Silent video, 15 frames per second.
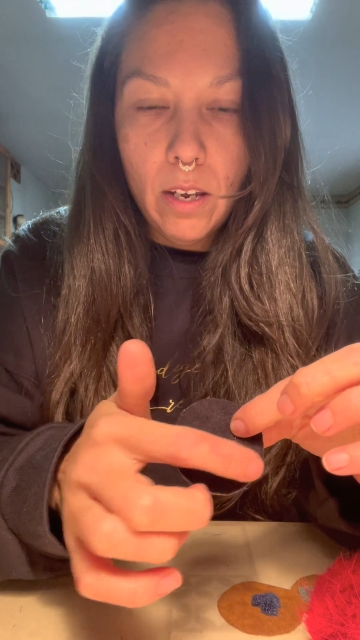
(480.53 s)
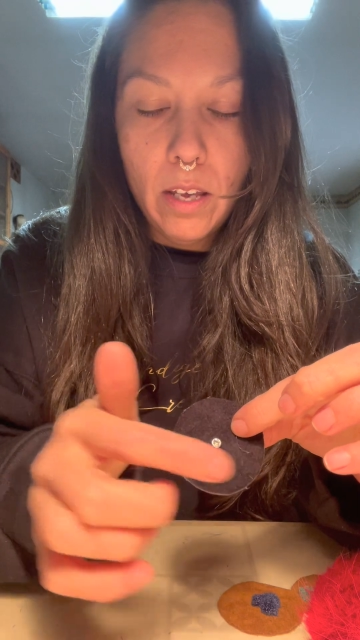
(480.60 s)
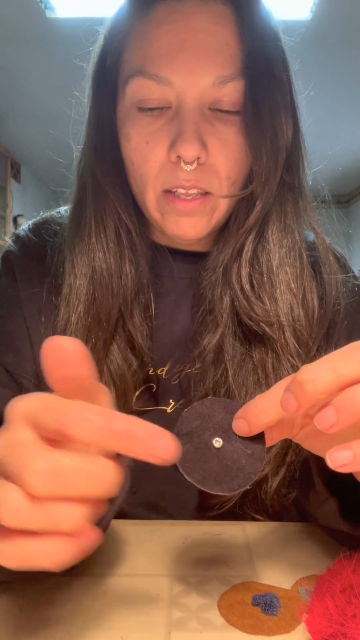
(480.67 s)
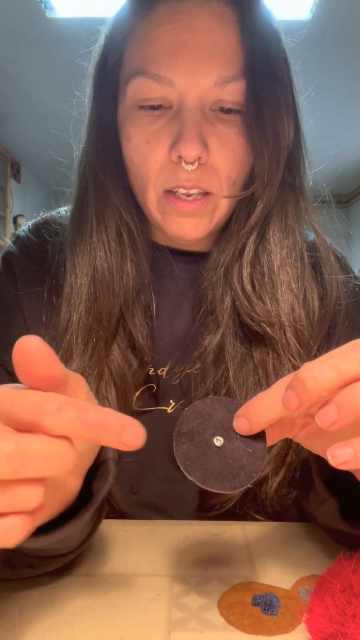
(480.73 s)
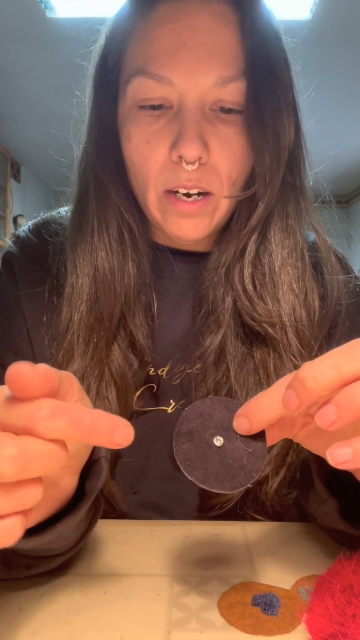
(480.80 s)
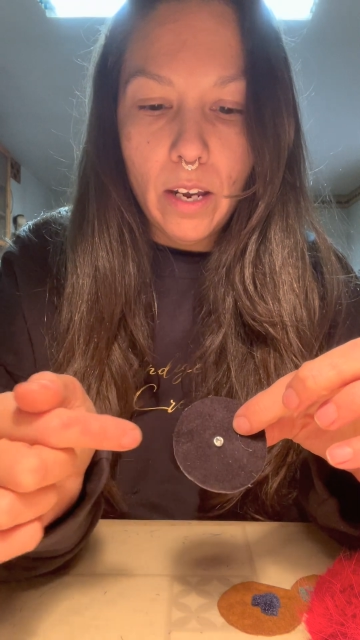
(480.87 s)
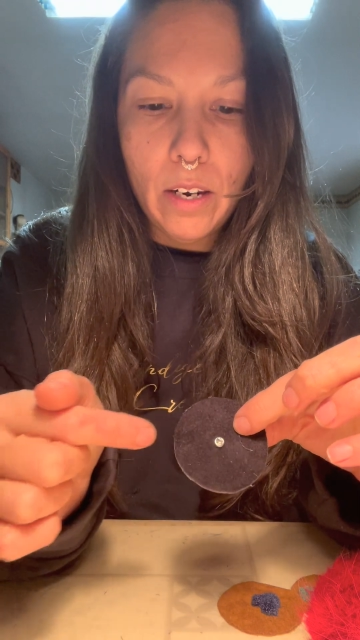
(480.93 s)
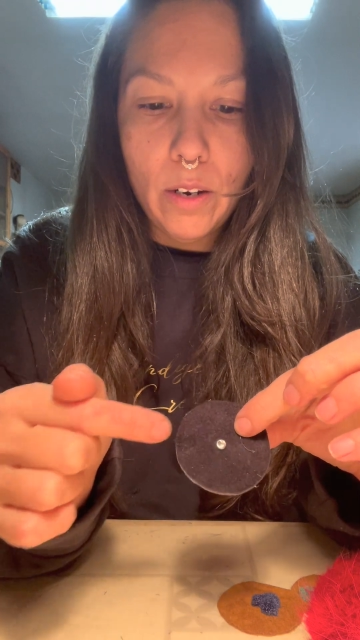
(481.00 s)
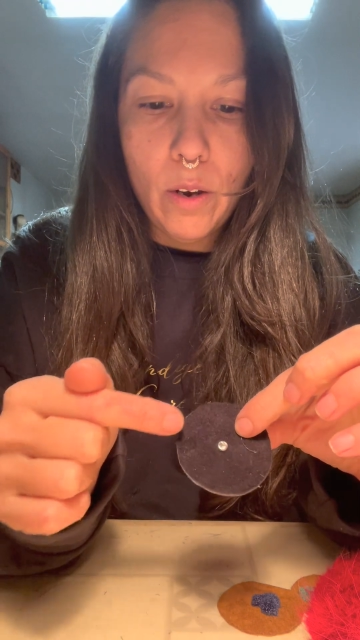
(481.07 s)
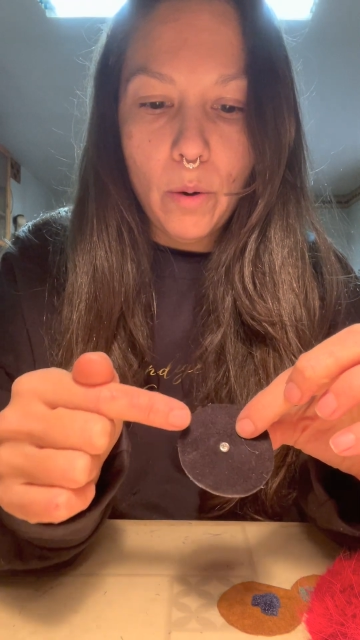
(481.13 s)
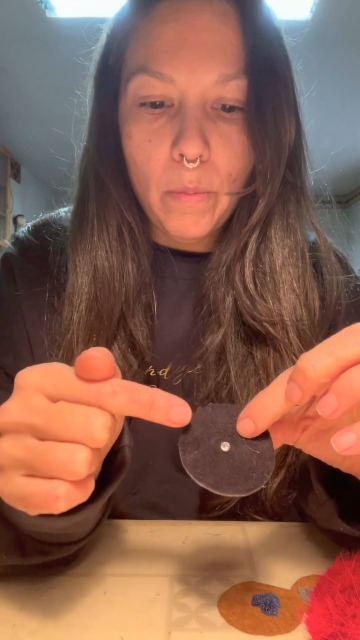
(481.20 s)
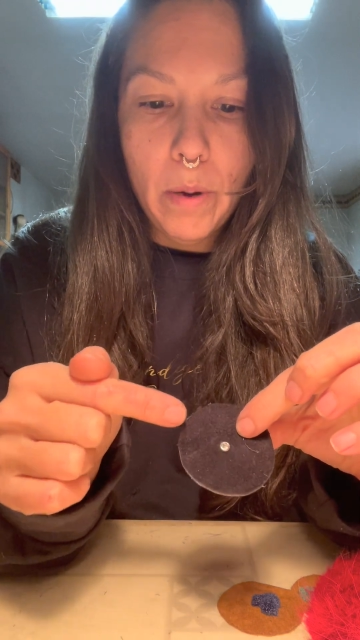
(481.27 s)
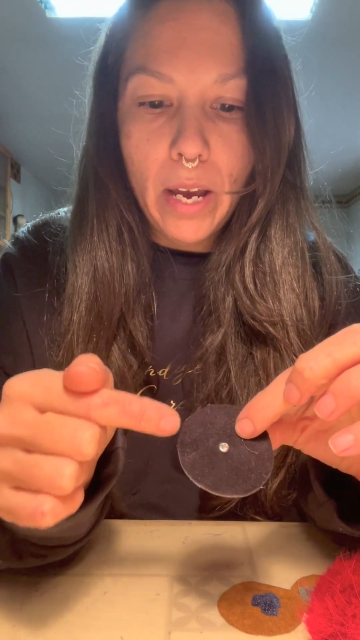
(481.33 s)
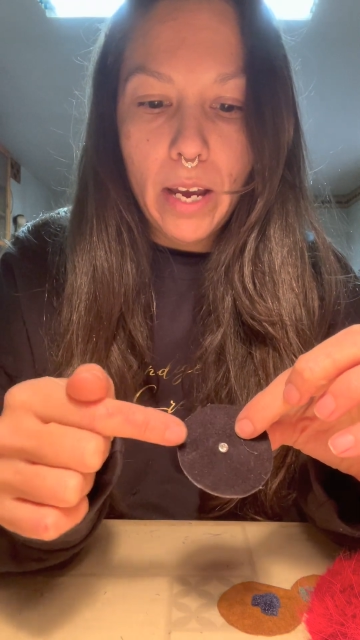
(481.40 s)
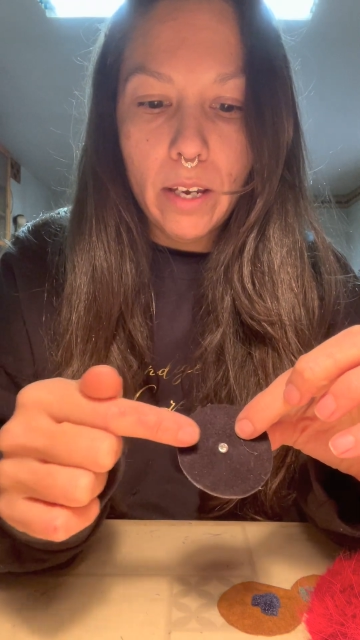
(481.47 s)
and then I'd go
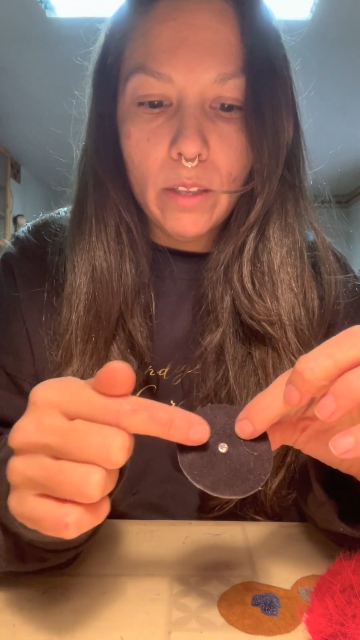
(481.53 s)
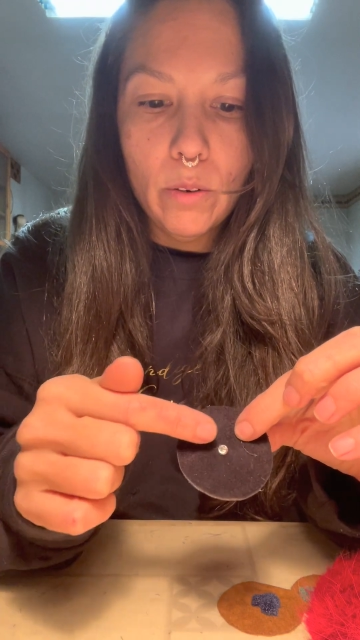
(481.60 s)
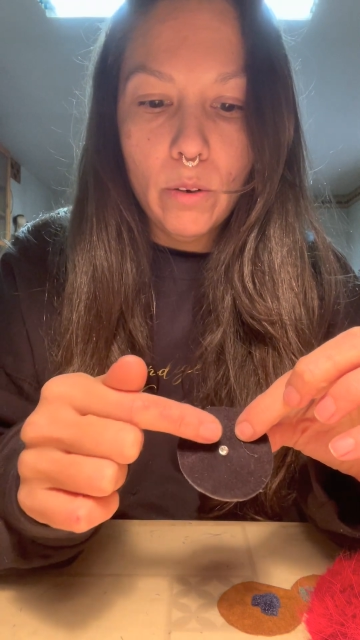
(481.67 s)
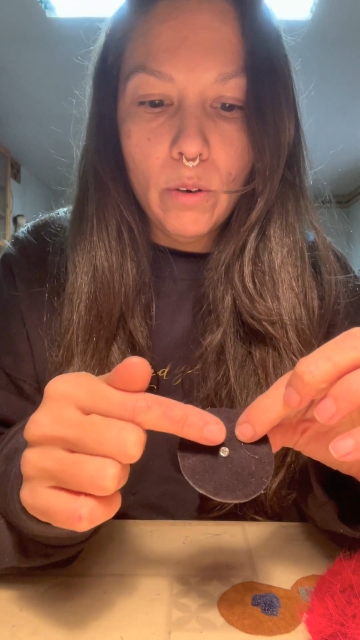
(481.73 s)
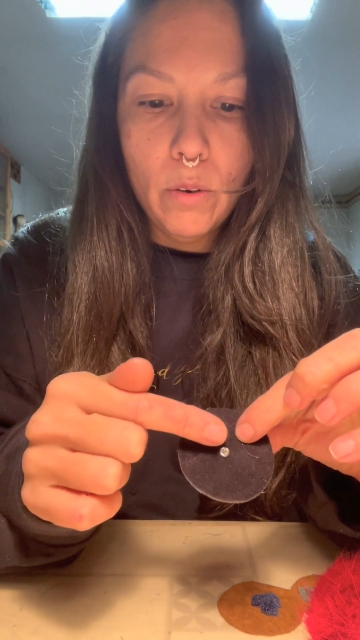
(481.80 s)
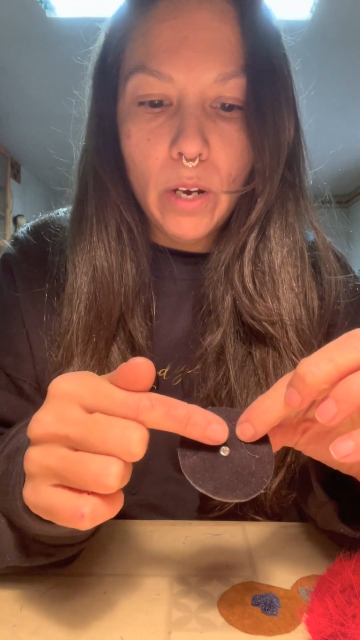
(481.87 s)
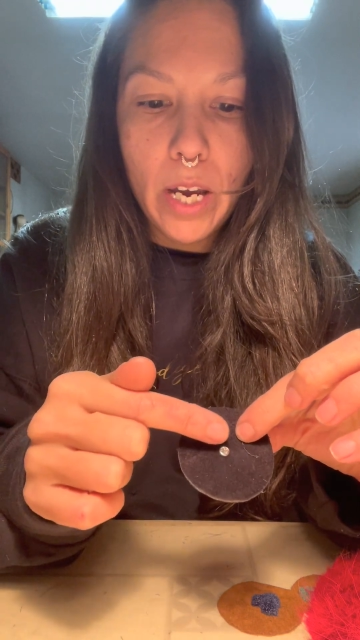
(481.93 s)
back through